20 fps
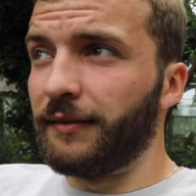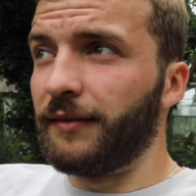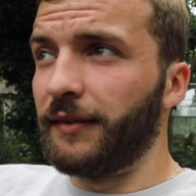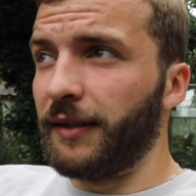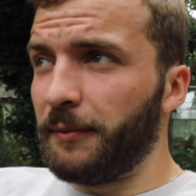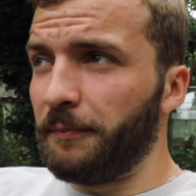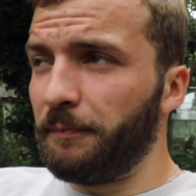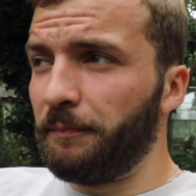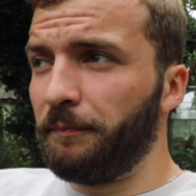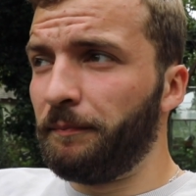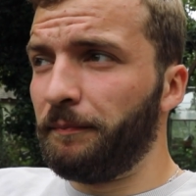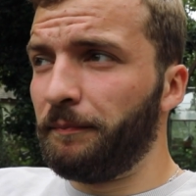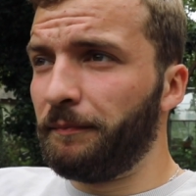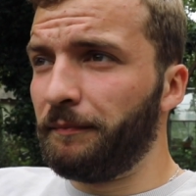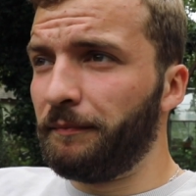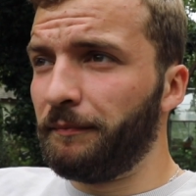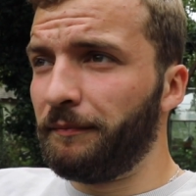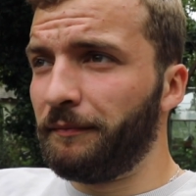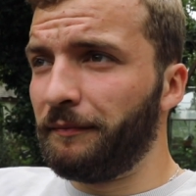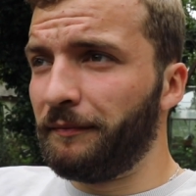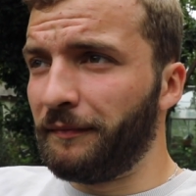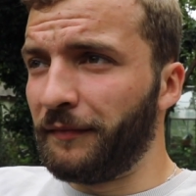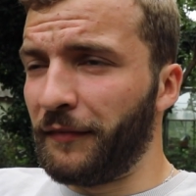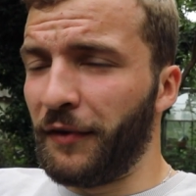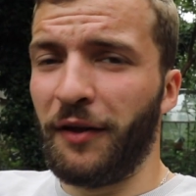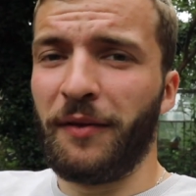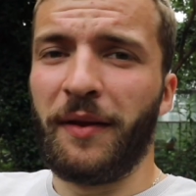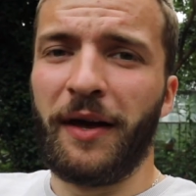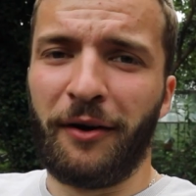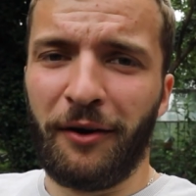Yep.
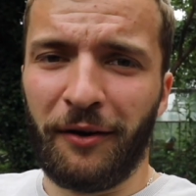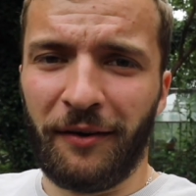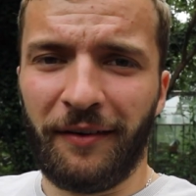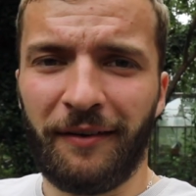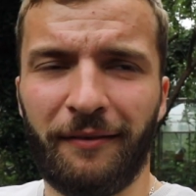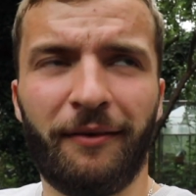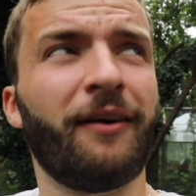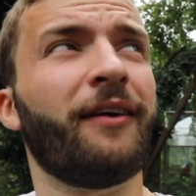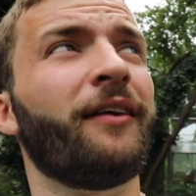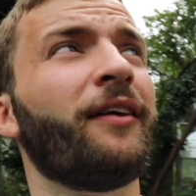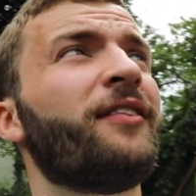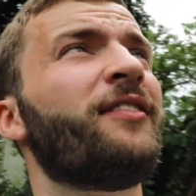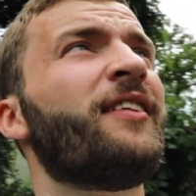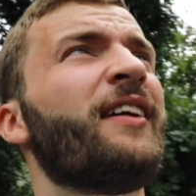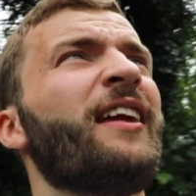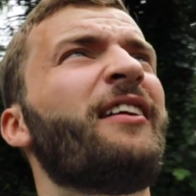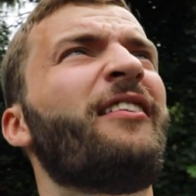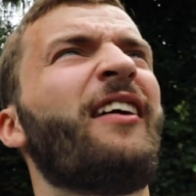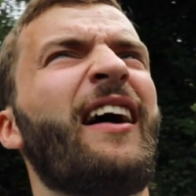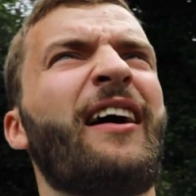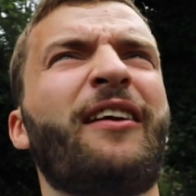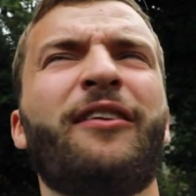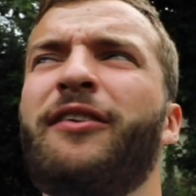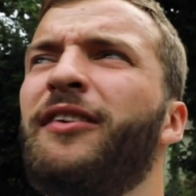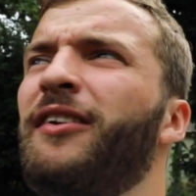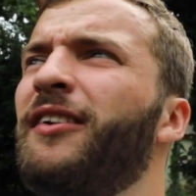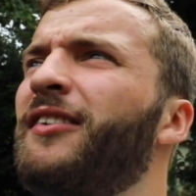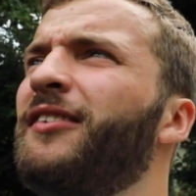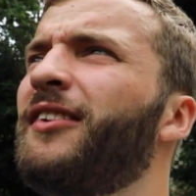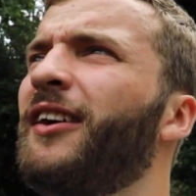No, they're gone. Oh, they're still around.
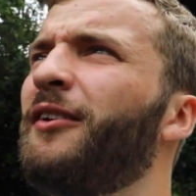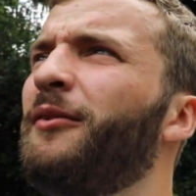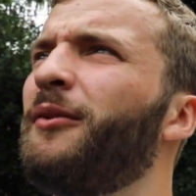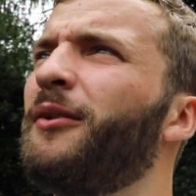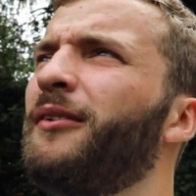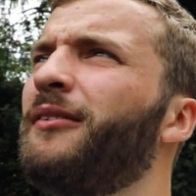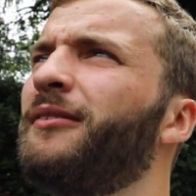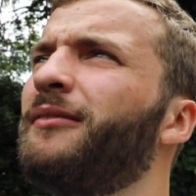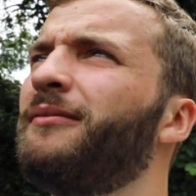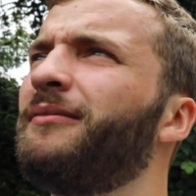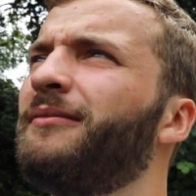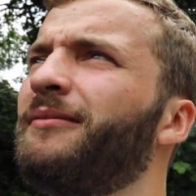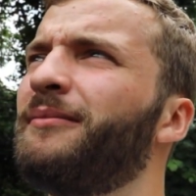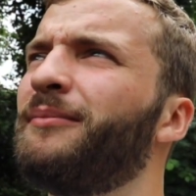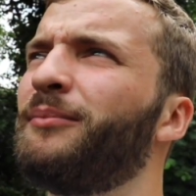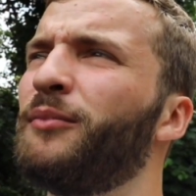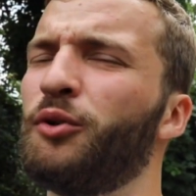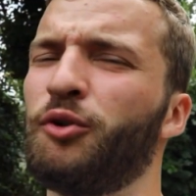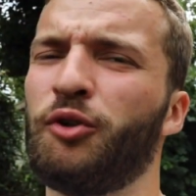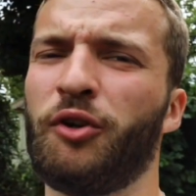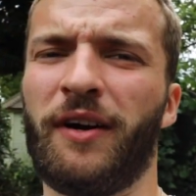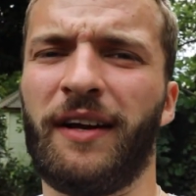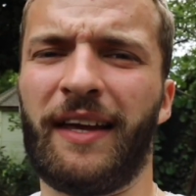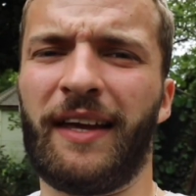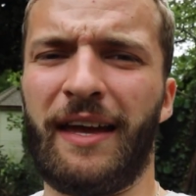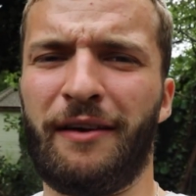So we'll try and